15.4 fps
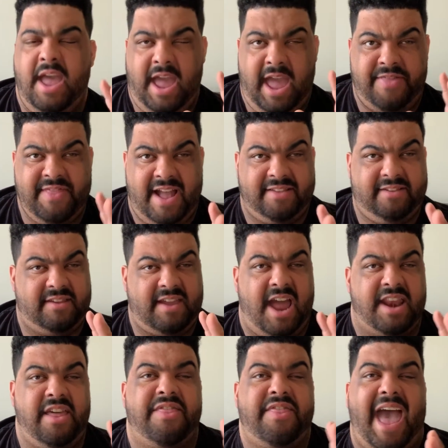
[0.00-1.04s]
and that's
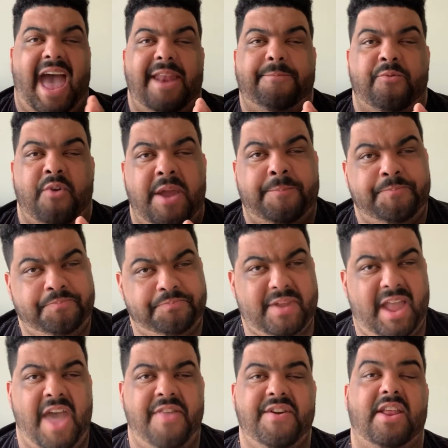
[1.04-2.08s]
kind of that, right?
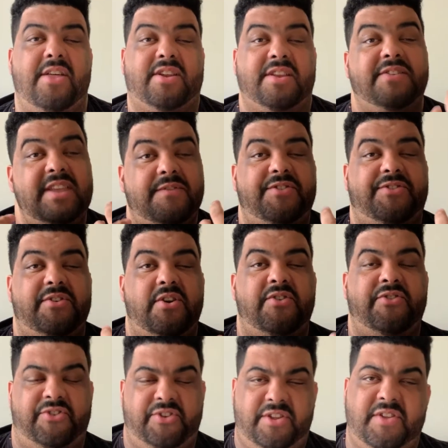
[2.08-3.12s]
And then, like, a TV
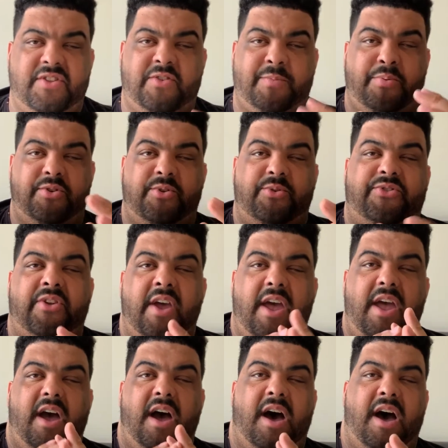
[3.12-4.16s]
series is anything that's produced
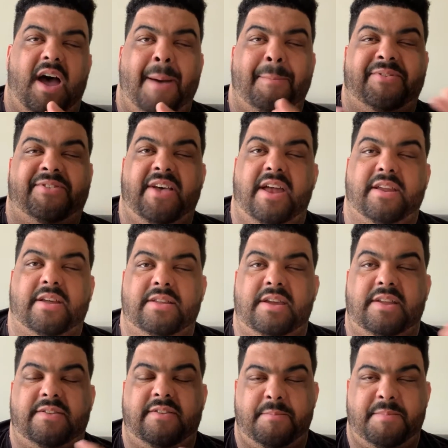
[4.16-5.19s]

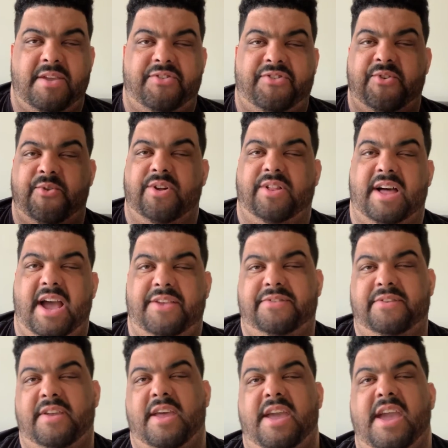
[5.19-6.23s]
episodically to be
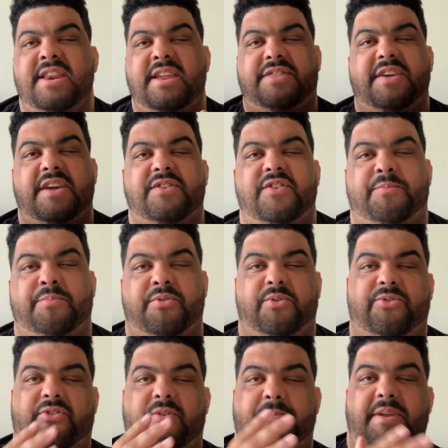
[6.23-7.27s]
serialized. Anything that is
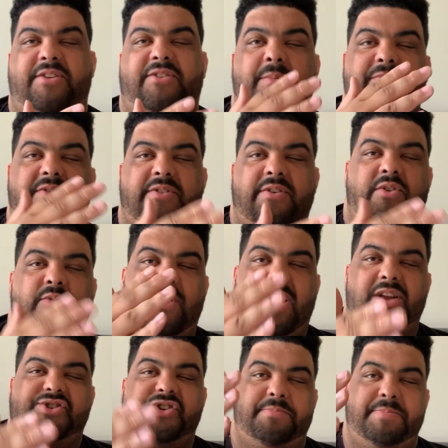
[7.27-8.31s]
produced to be something that you
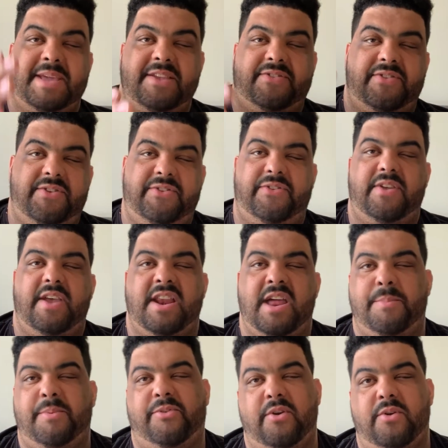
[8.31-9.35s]
watch in pieces, in
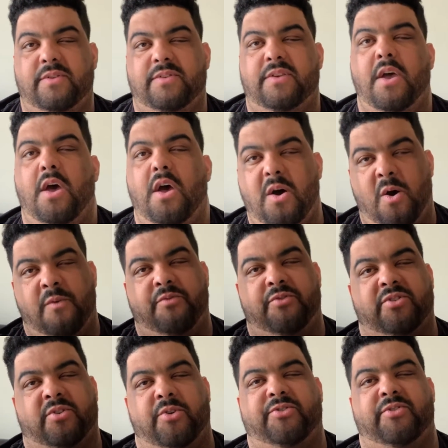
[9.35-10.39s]
episodes, over
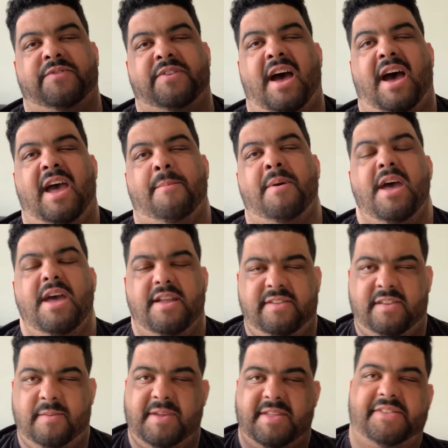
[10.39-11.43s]
the course of time,
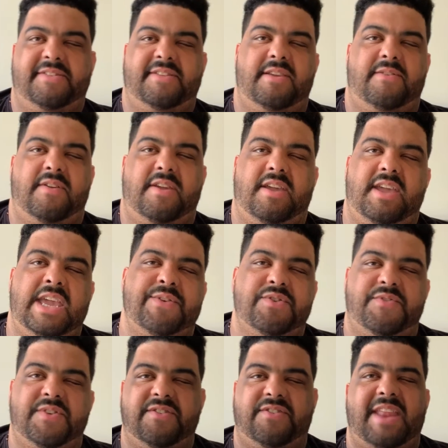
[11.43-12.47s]
to me, that's TV. Even
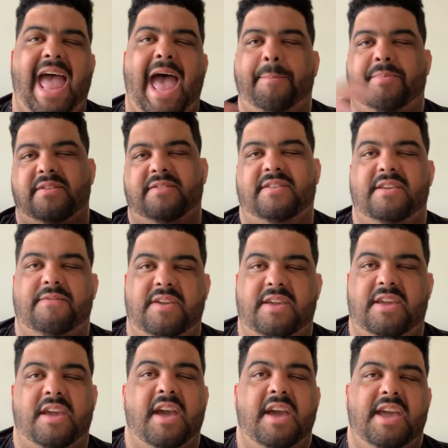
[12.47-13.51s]
if it doesn't happen on
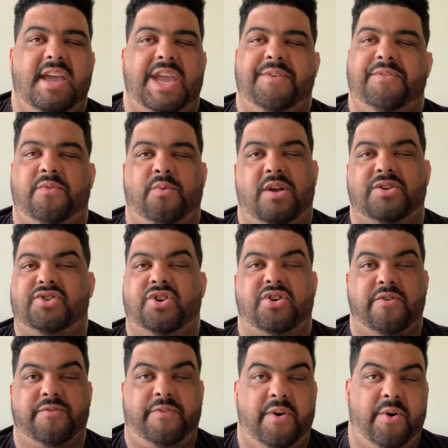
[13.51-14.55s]
TV, even if you watch it on
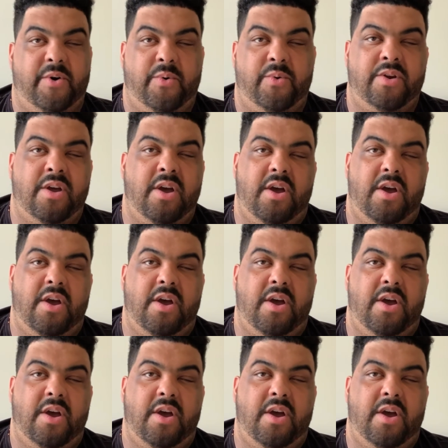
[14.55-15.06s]
your phone,